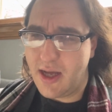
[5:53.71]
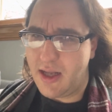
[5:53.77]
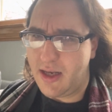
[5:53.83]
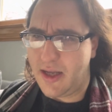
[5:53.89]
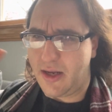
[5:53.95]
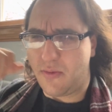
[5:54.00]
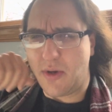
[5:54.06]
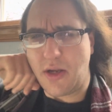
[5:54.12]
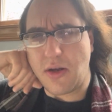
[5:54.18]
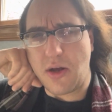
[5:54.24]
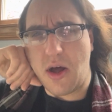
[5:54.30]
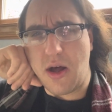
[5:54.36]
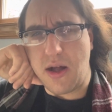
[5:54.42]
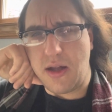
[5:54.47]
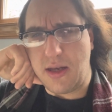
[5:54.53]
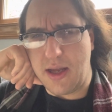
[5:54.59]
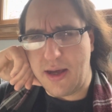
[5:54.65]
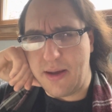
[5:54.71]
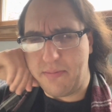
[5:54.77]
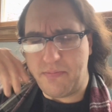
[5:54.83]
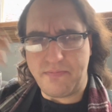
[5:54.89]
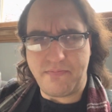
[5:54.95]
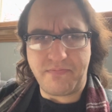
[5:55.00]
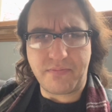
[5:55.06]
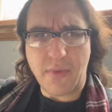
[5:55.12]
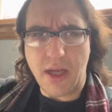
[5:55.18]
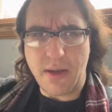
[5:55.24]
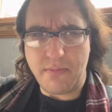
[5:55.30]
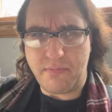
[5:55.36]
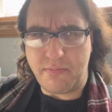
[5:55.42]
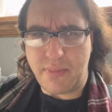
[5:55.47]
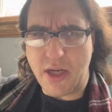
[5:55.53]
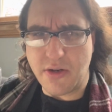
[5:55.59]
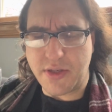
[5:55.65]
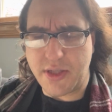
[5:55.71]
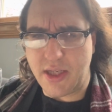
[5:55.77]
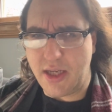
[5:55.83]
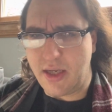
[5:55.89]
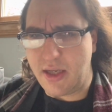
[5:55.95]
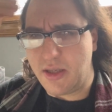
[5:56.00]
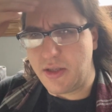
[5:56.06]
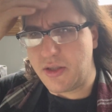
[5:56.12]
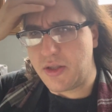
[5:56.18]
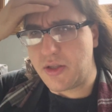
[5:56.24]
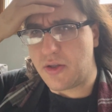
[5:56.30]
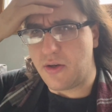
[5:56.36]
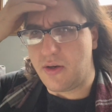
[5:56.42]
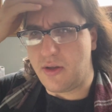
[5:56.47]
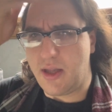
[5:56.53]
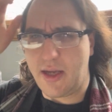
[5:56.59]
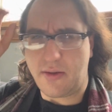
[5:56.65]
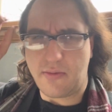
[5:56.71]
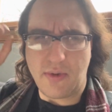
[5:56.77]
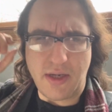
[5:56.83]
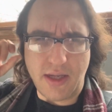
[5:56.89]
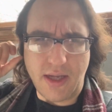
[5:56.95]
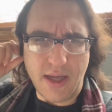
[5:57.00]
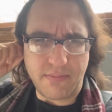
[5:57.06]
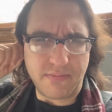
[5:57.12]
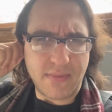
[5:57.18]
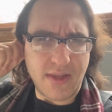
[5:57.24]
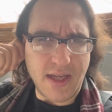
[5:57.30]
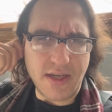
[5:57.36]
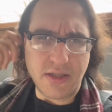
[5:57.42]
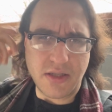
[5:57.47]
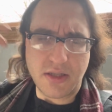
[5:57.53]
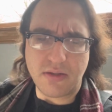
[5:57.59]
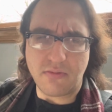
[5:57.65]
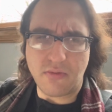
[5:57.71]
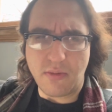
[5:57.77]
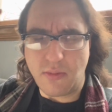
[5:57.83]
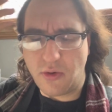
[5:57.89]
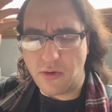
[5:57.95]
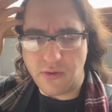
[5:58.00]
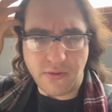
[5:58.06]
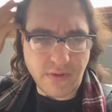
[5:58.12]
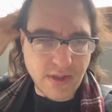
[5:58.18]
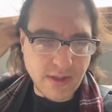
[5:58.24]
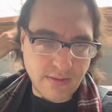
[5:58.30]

Like, what do you call piercings, or like when you get things removed.